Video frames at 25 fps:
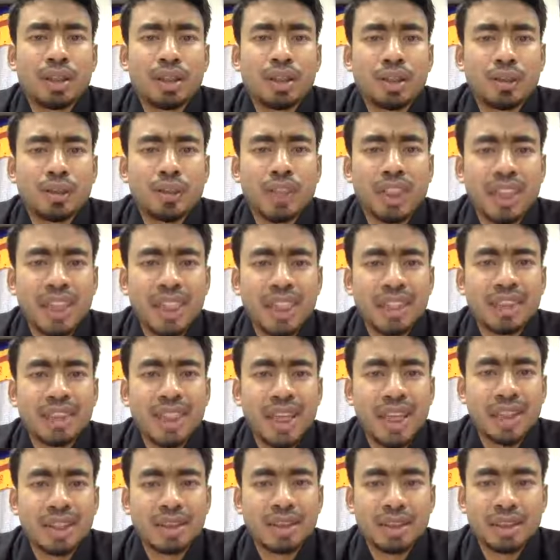released
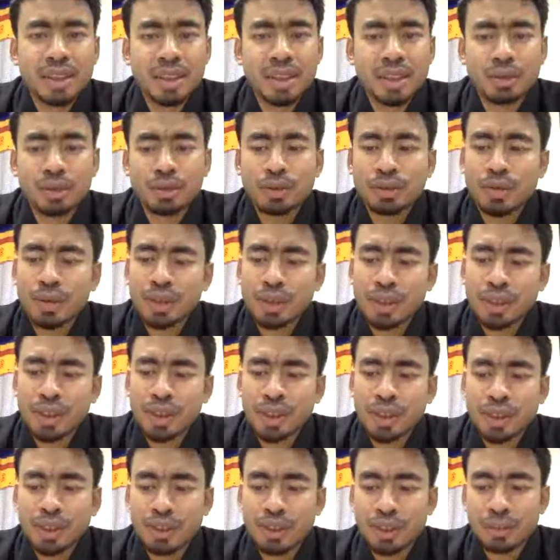at around
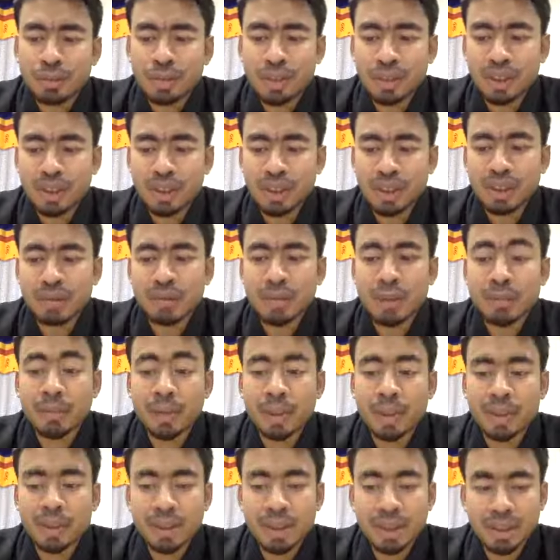400 kilometers above
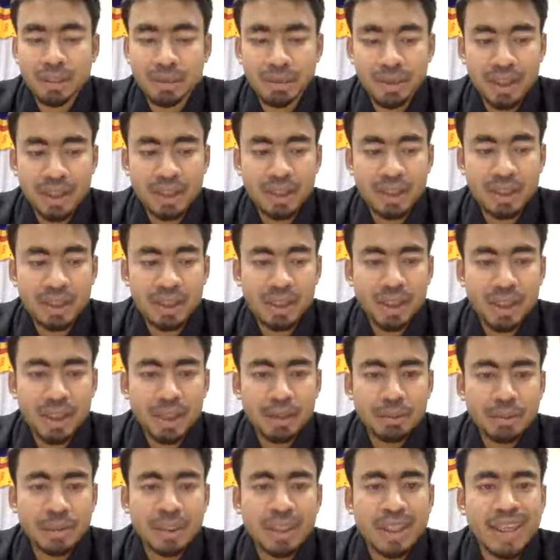Earth's surface,
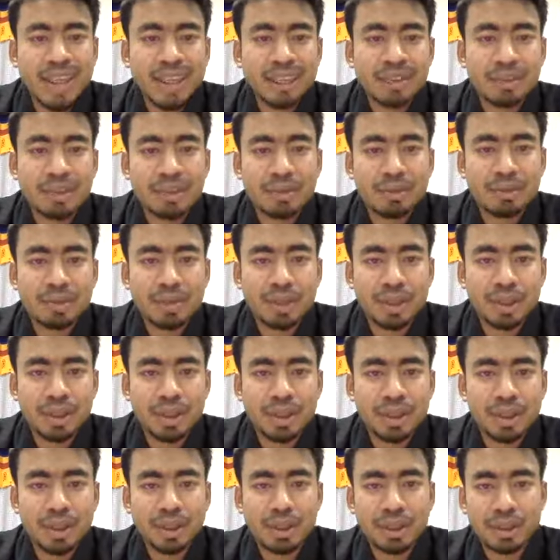but as of
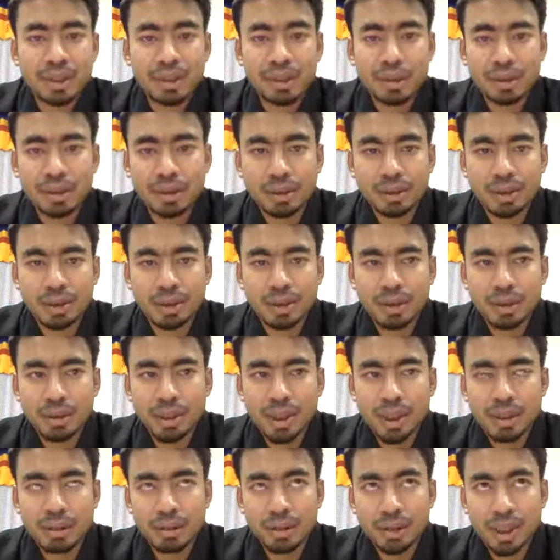
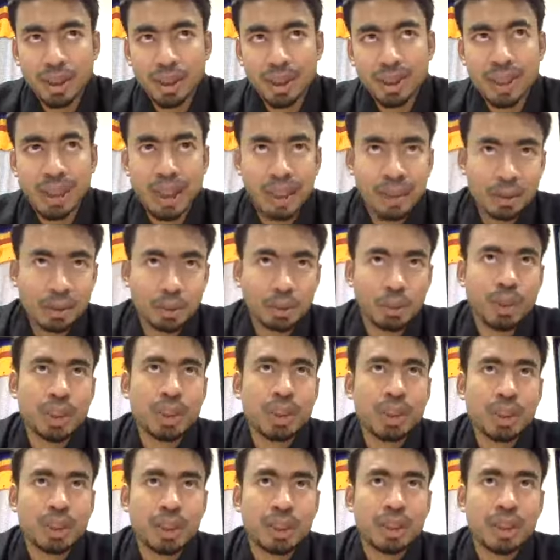I'll say last
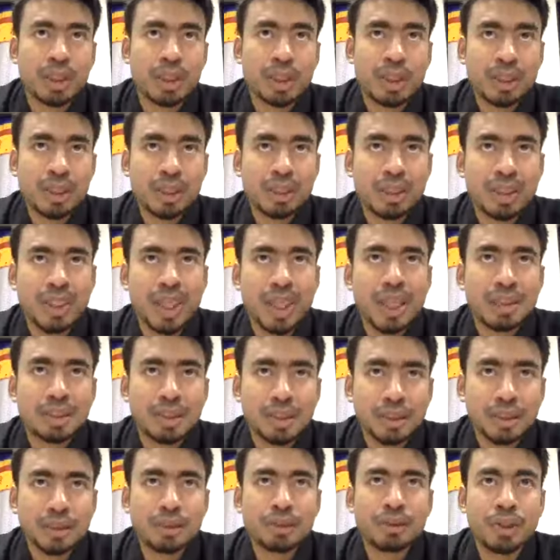week, the
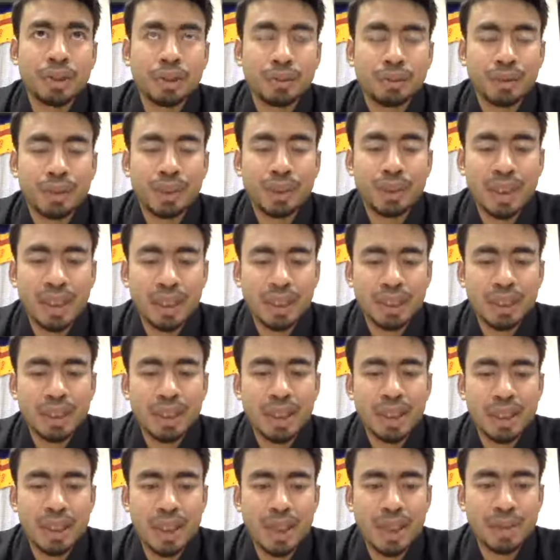altitude of the
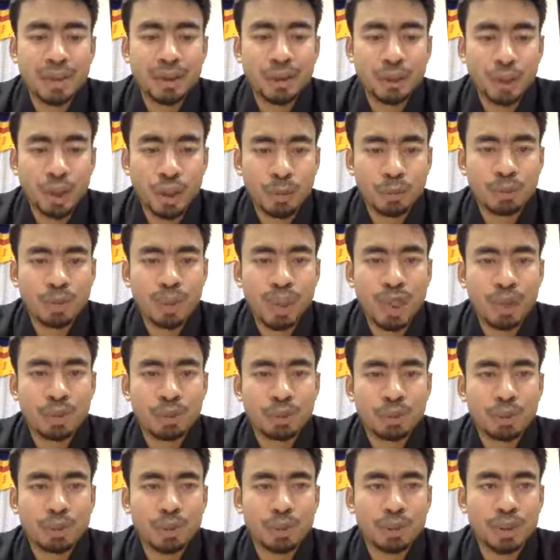satellite has dropped
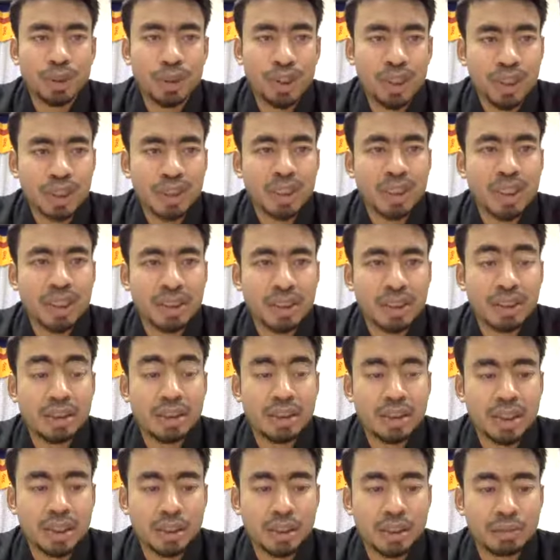down to
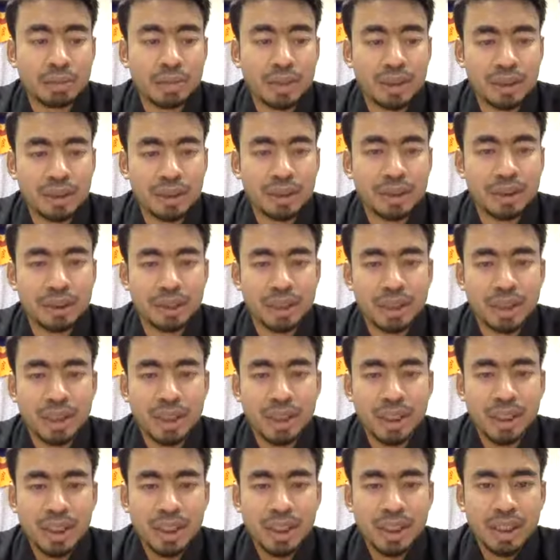330 kilometers,
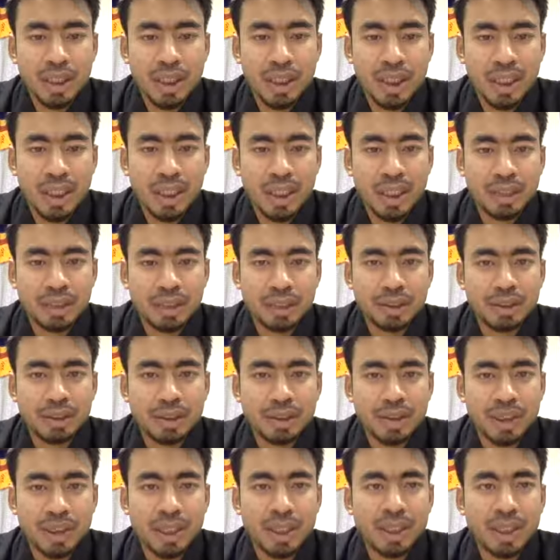and
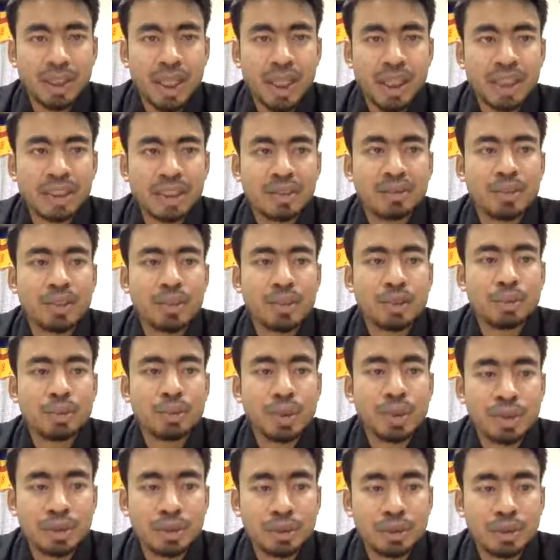in next few
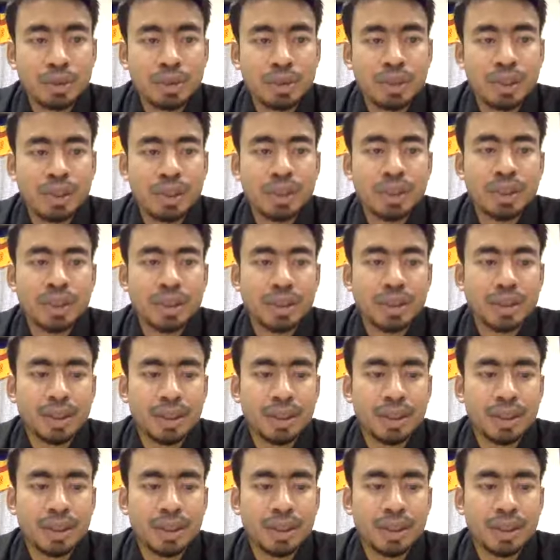months we are